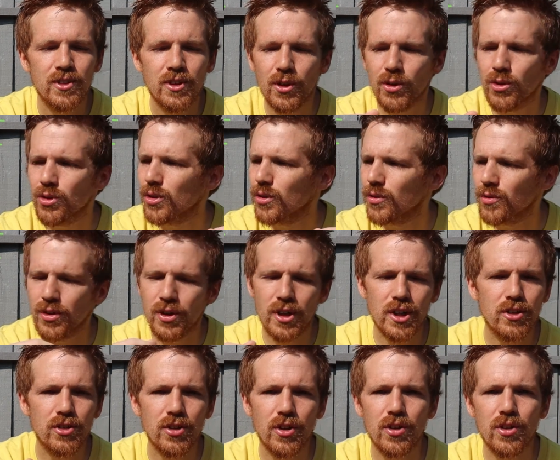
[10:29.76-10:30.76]
Tell yourself,
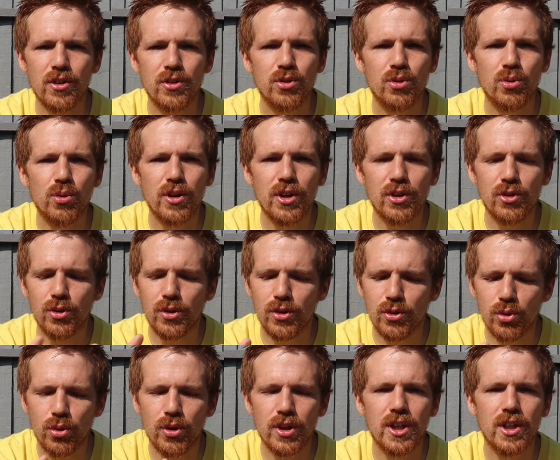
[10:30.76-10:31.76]
tell each other the story as you
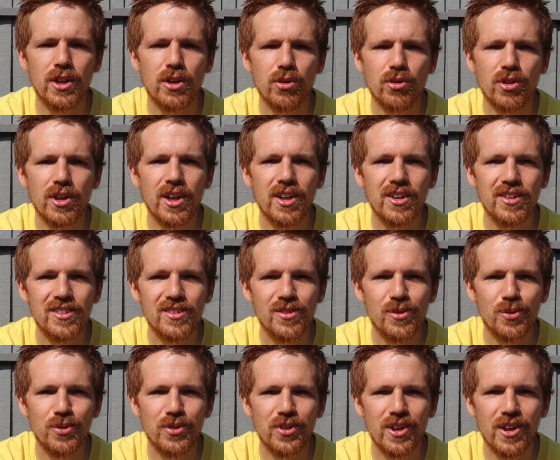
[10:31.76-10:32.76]
enjoy eating those cakes
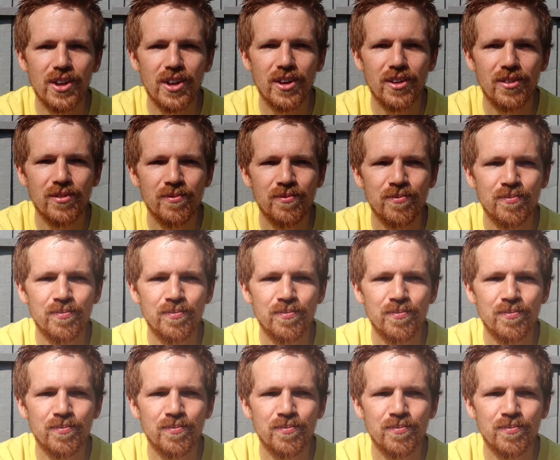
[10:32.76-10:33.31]
all together.